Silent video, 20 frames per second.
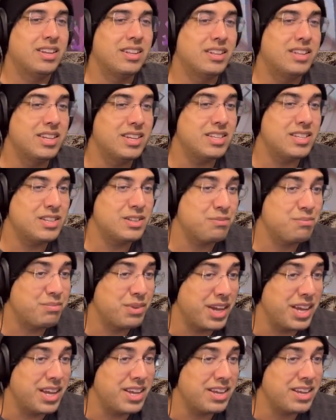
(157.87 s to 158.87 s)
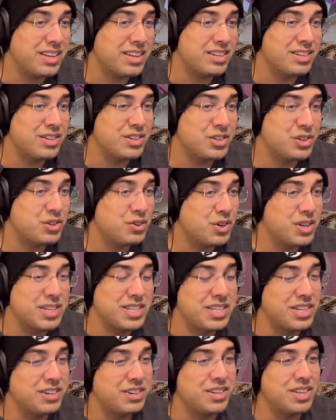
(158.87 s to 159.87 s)
This spec destroys
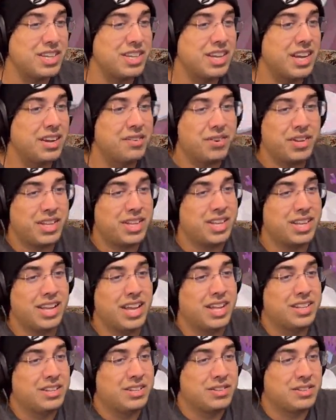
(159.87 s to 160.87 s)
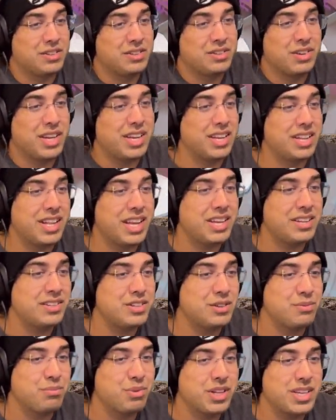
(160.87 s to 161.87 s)
nearly everything at the zoo and allows
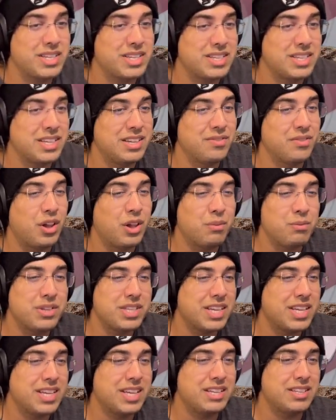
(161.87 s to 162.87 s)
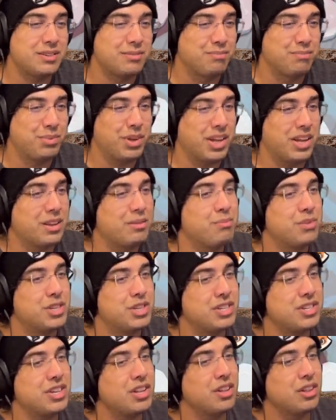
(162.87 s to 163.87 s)
you to play Steve almost like he's a buck, but
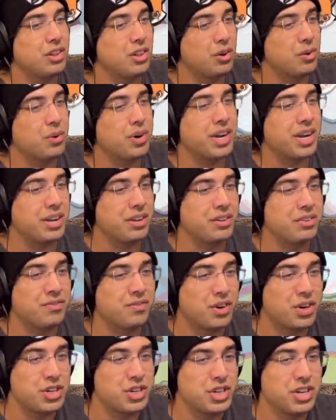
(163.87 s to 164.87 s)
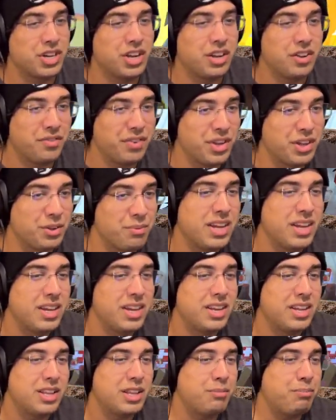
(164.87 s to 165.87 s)
just a lower health version of him.
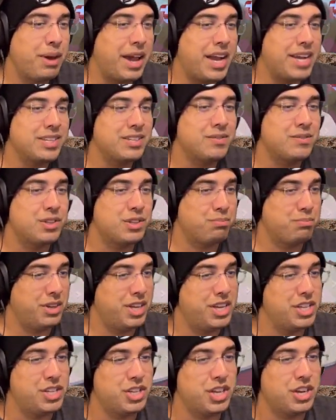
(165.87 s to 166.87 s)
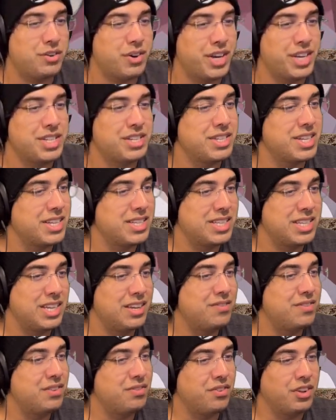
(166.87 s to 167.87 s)
The passive speed generation that
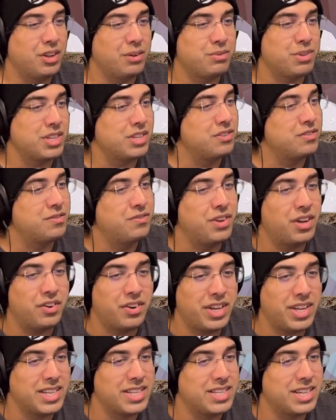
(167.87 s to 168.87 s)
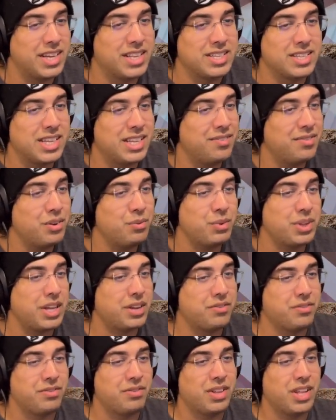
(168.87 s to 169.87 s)
Steve develops is very intense even
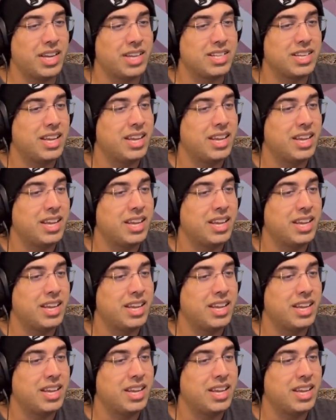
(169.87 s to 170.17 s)
without flight,